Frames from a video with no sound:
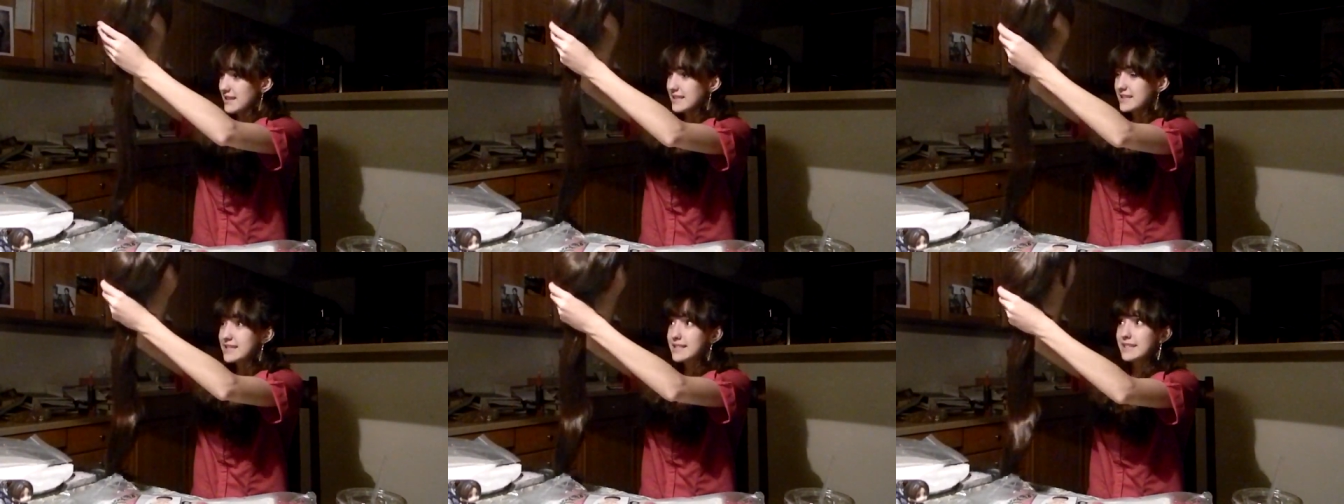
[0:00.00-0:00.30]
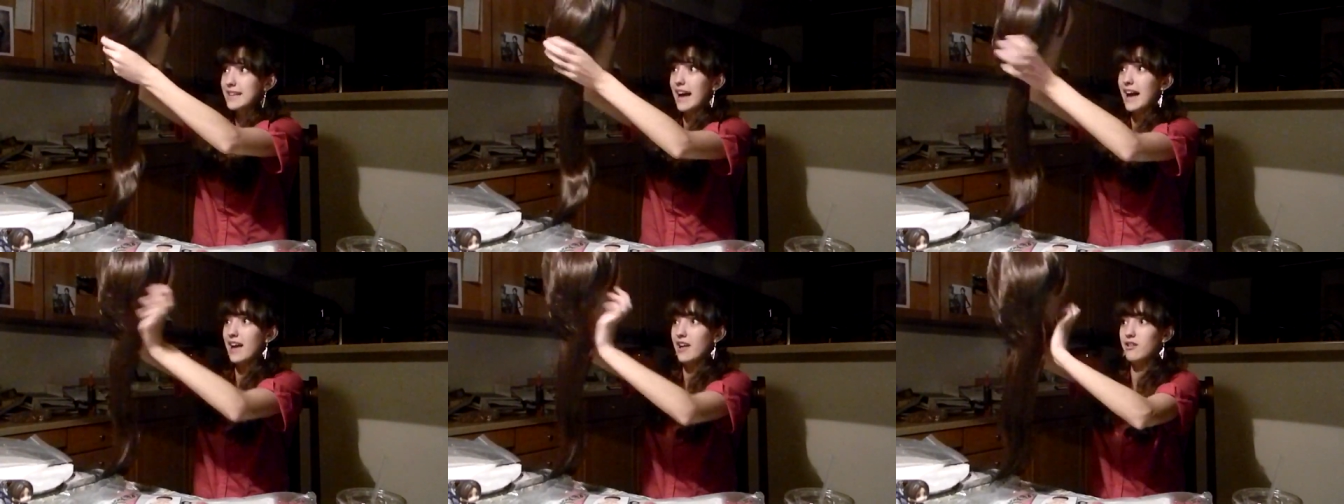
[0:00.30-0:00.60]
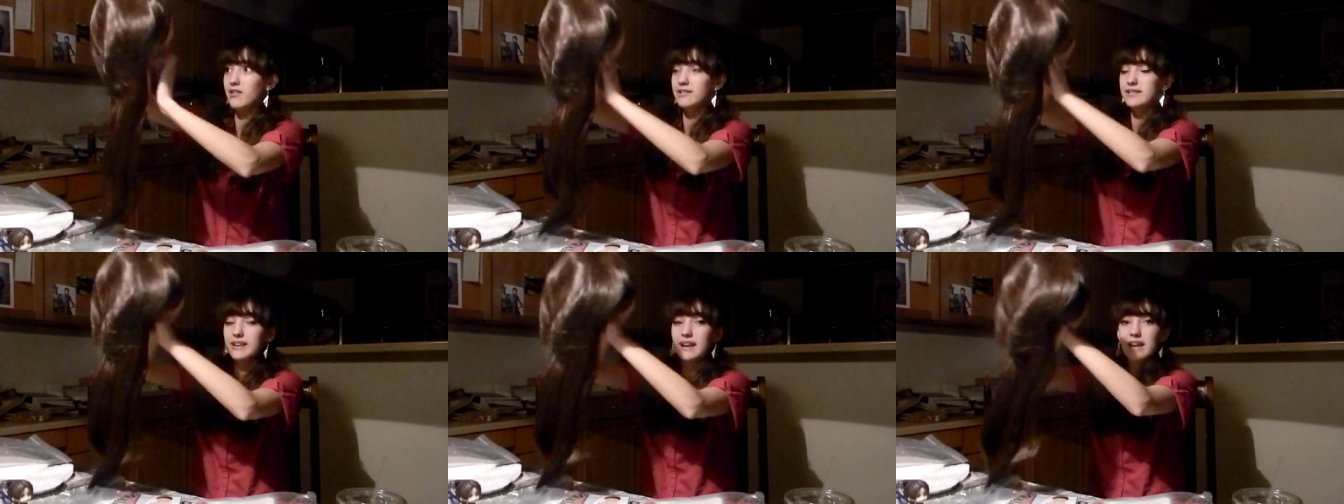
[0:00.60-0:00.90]
it's
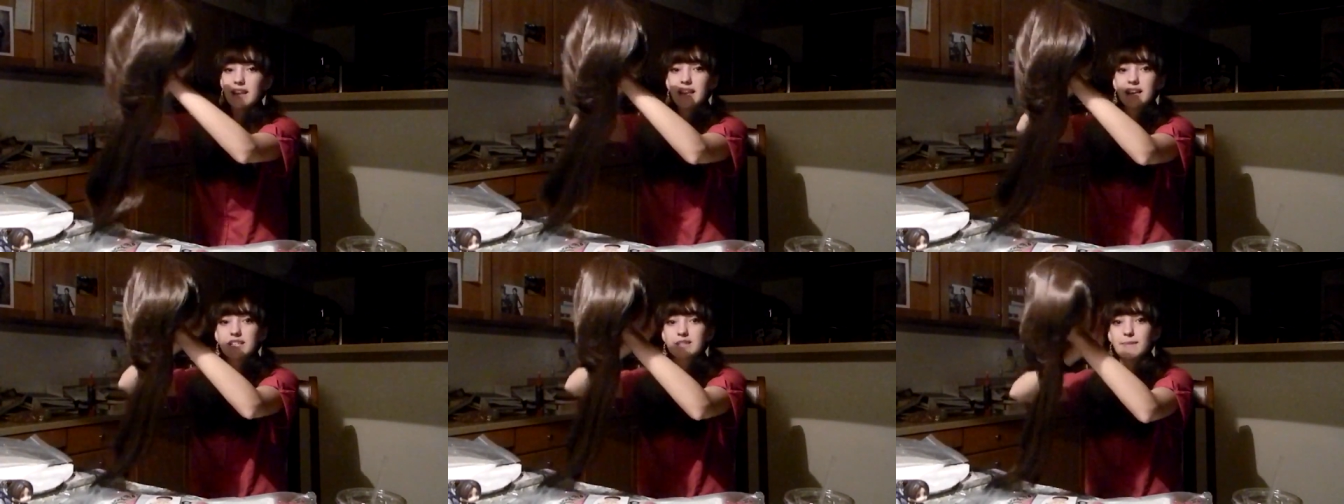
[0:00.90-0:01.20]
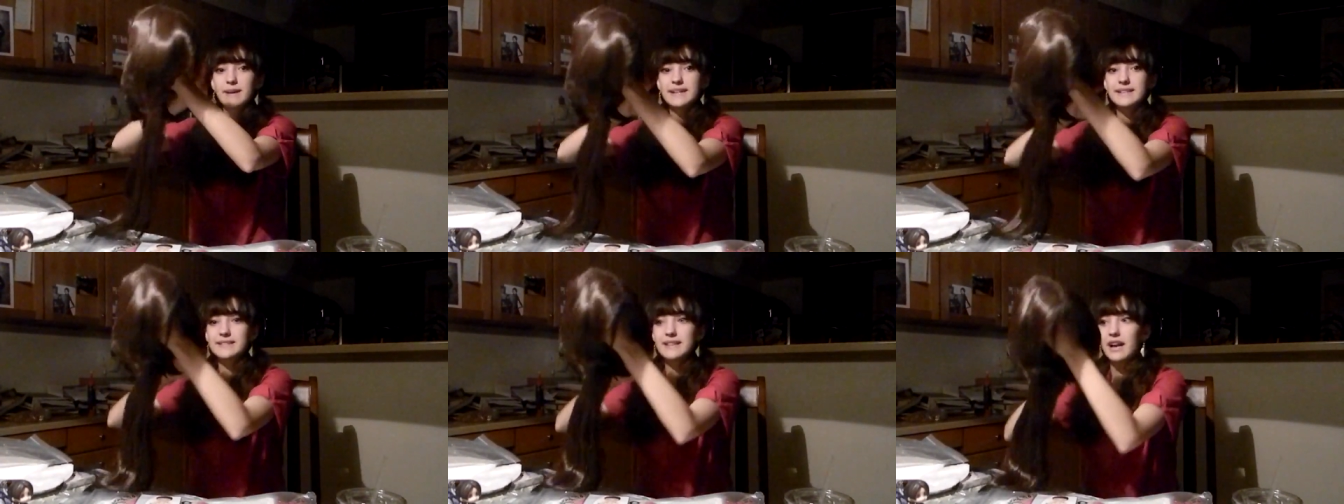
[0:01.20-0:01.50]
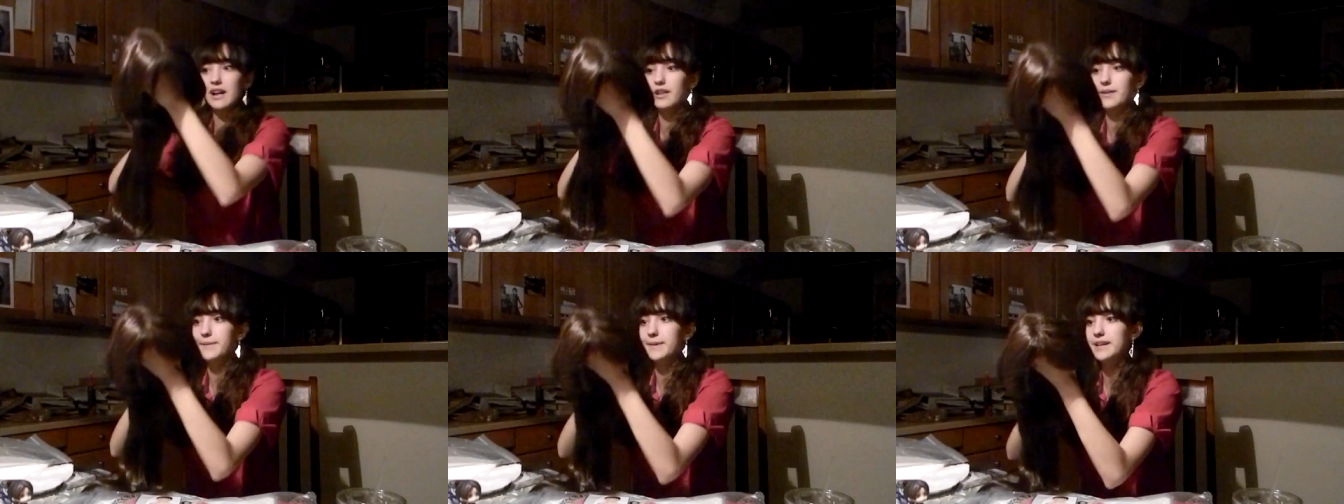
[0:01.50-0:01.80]
styled, and I like to buy
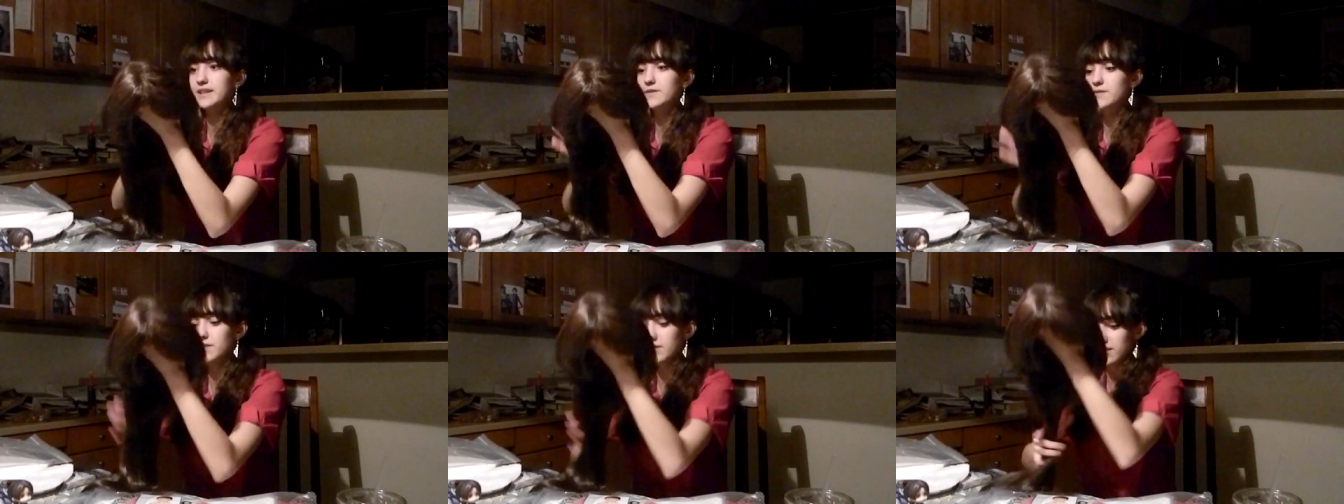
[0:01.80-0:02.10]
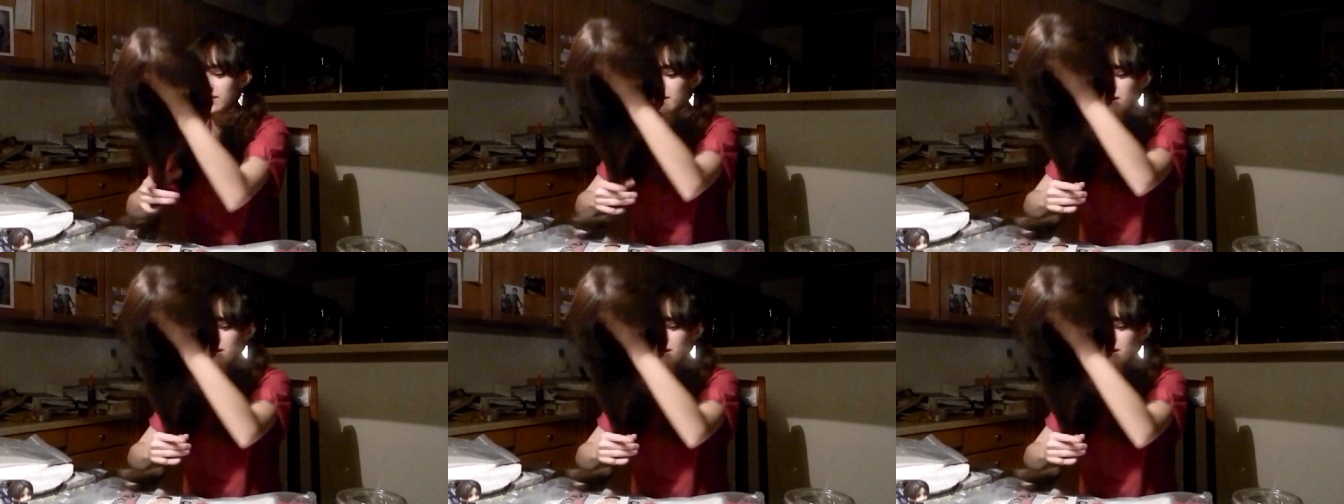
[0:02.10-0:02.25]
styled wigs for the